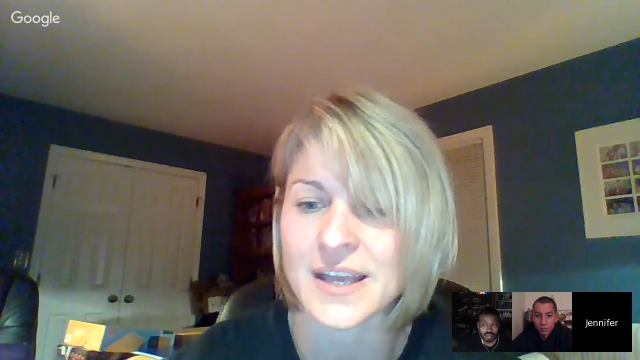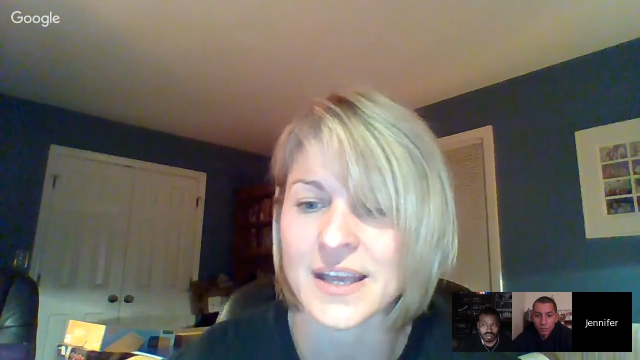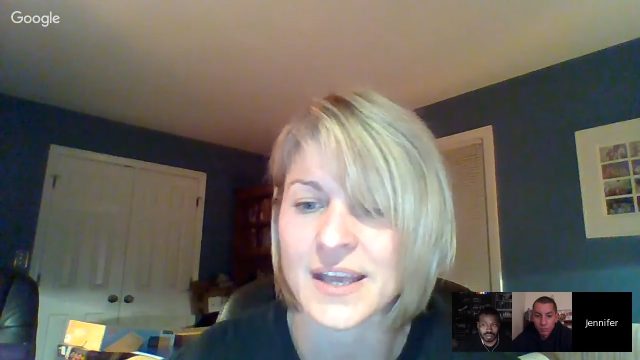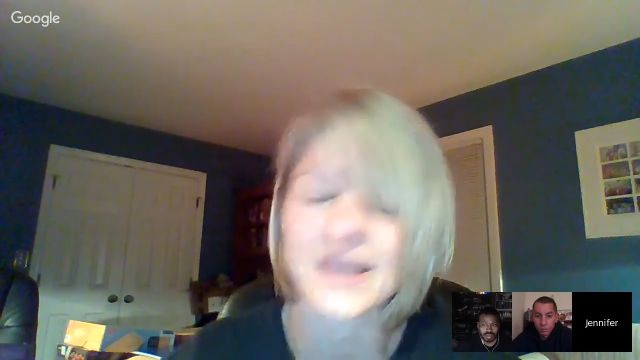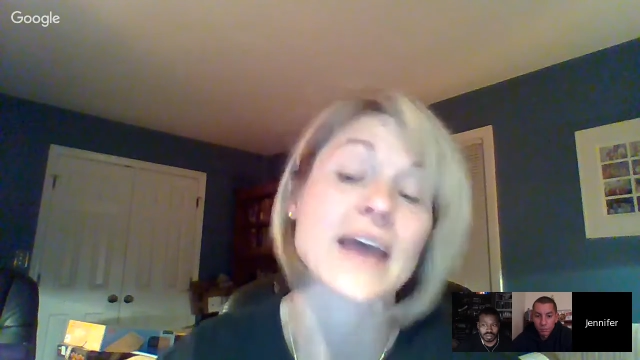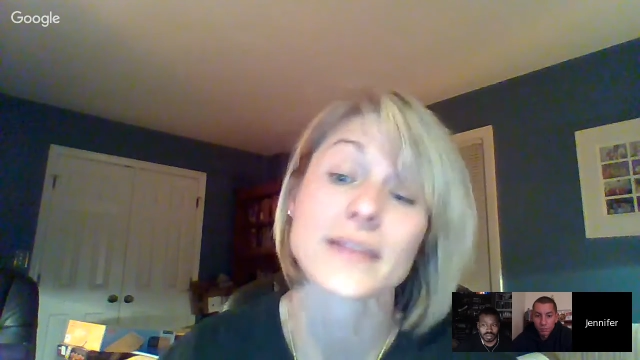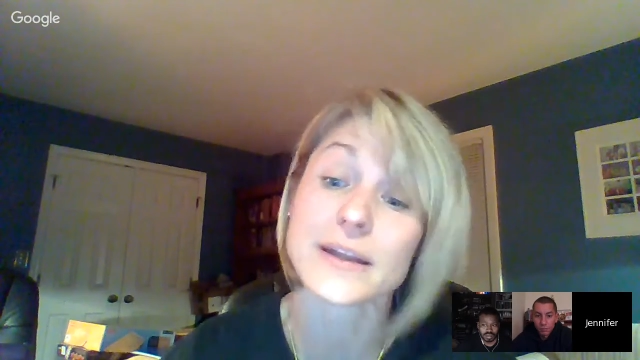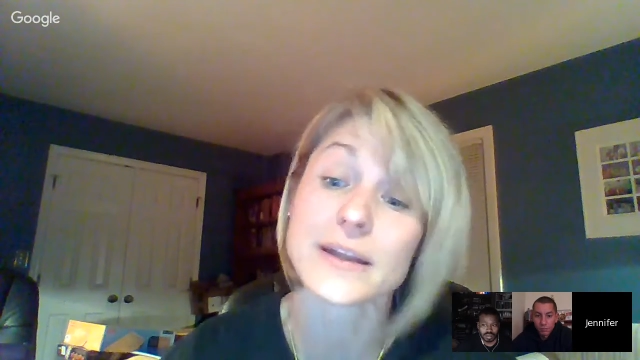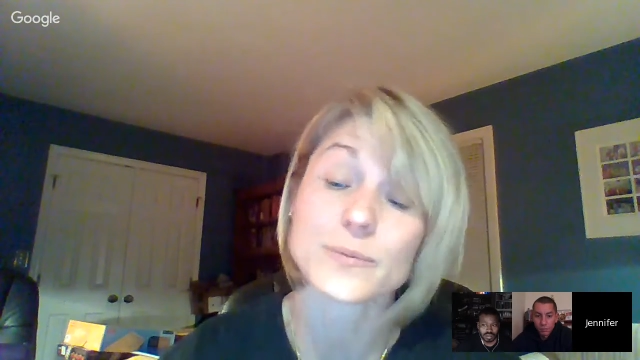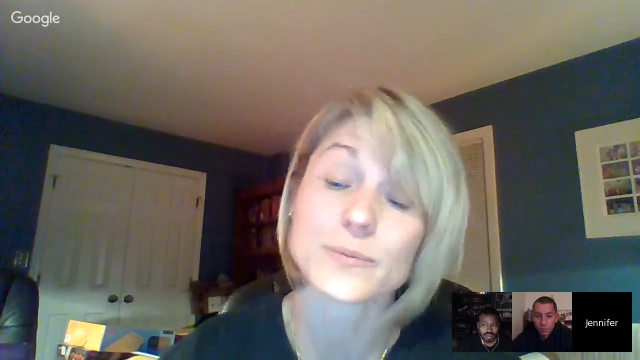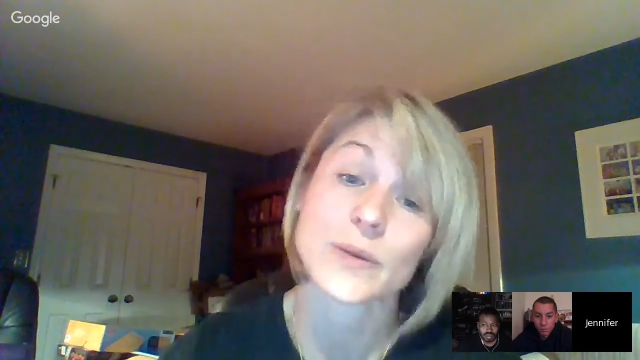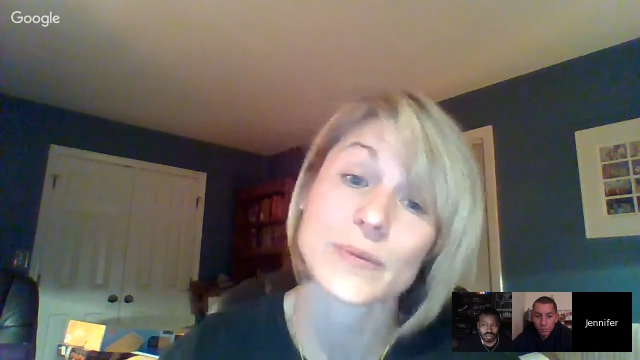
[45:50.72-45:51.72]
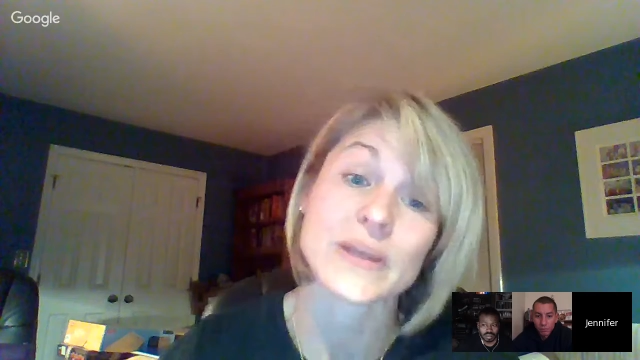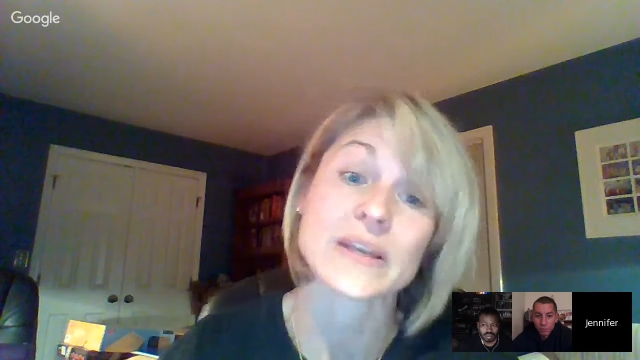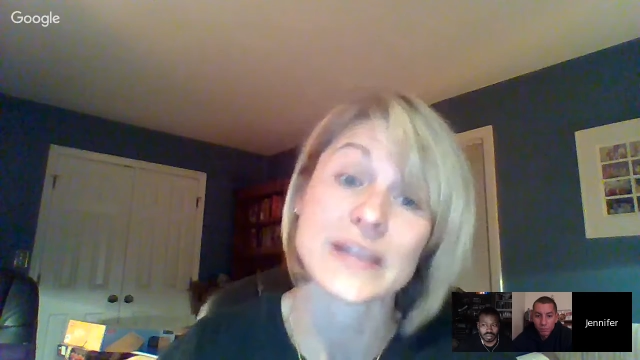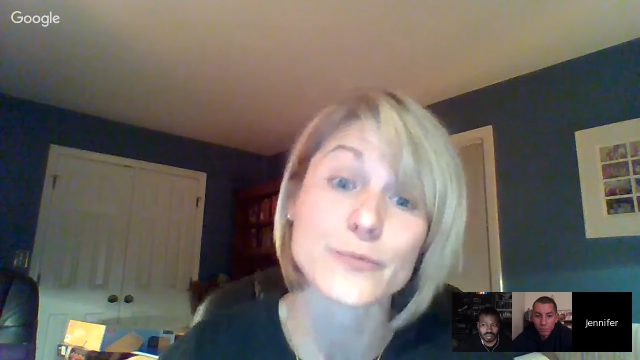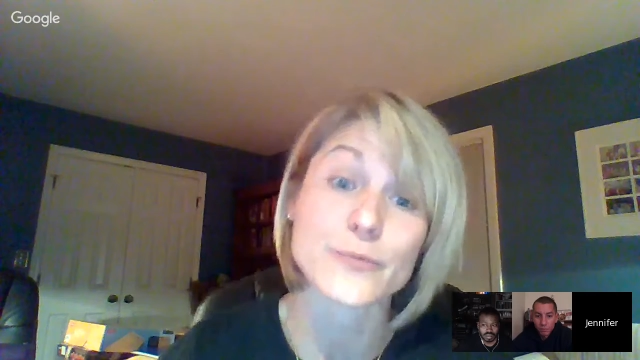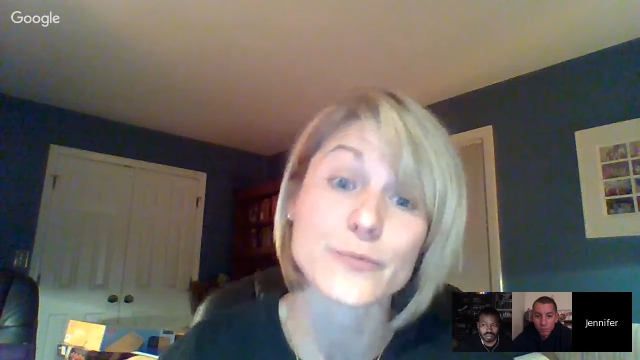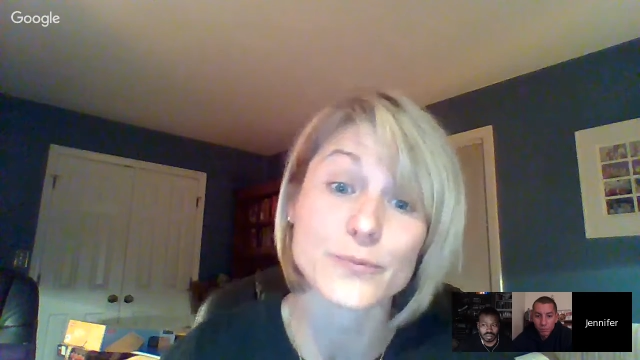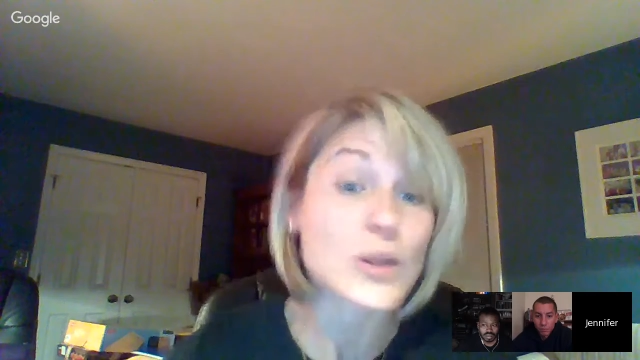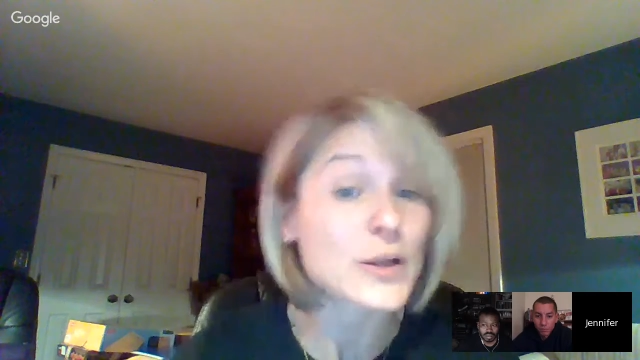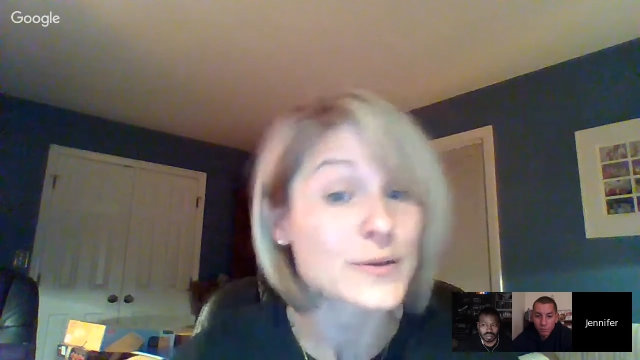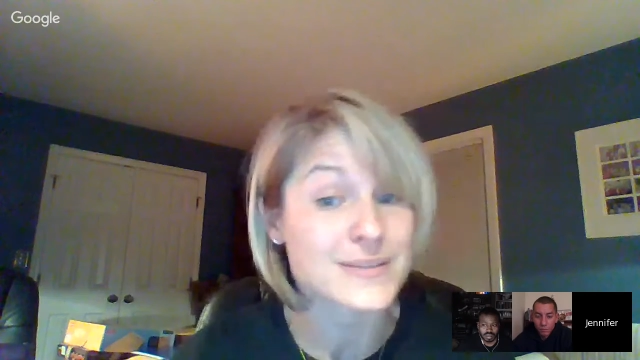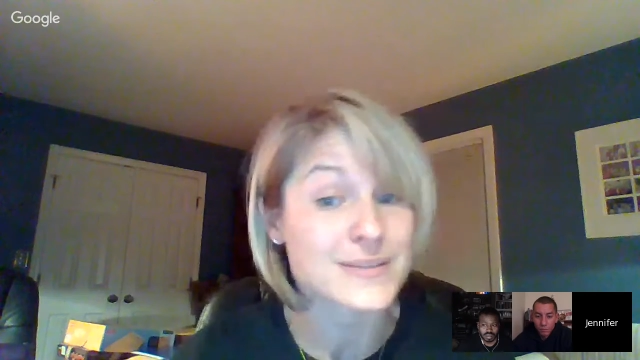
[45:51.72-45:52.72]
athletic women need clothes
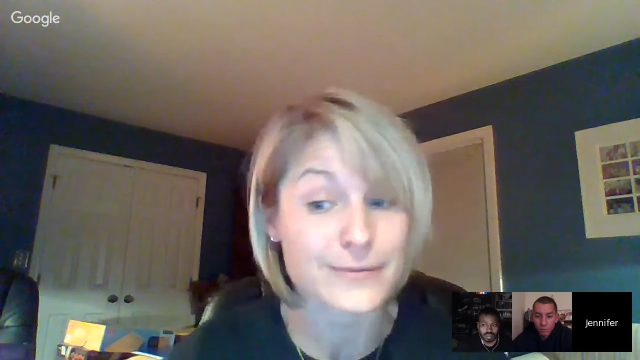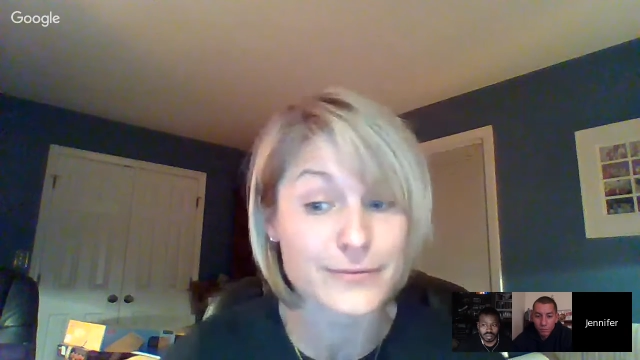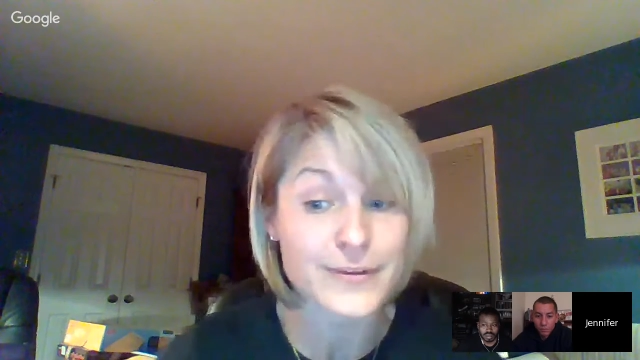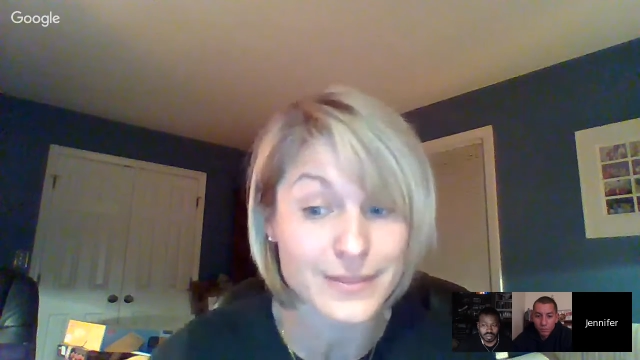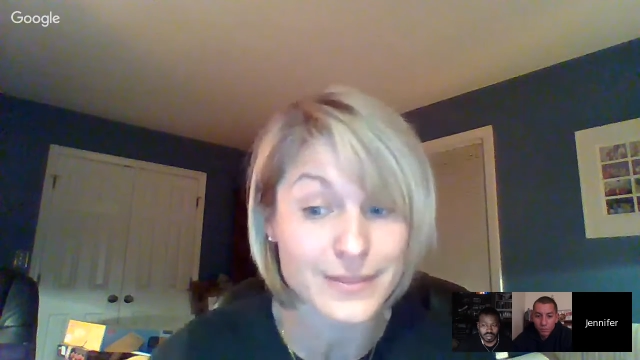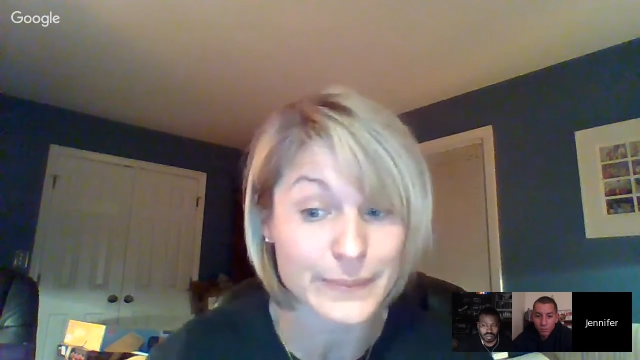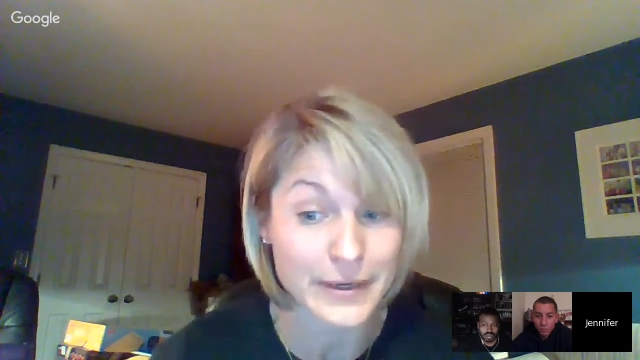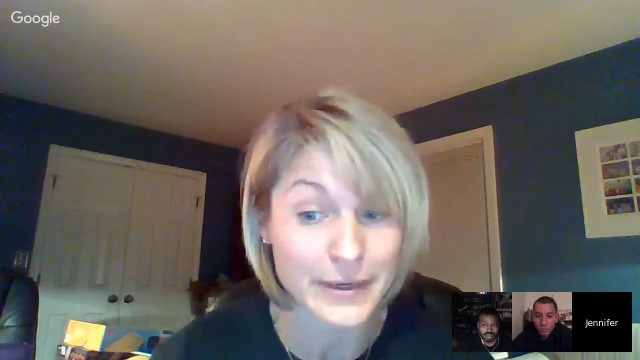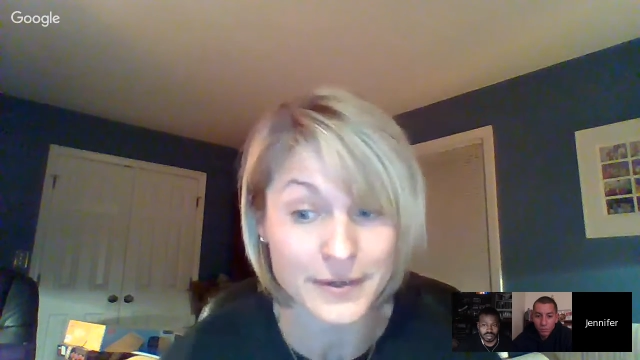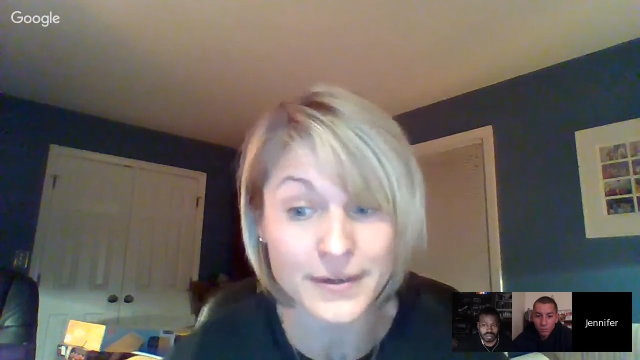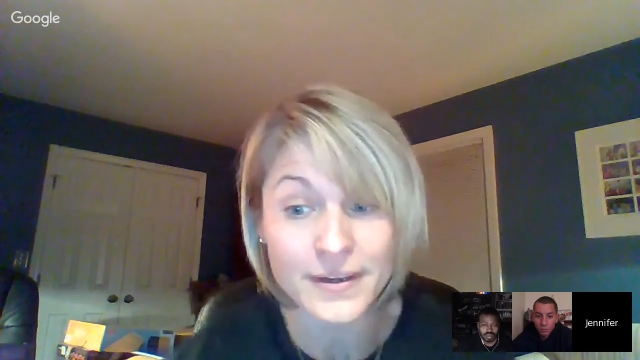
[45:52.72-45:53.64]
that fit them better.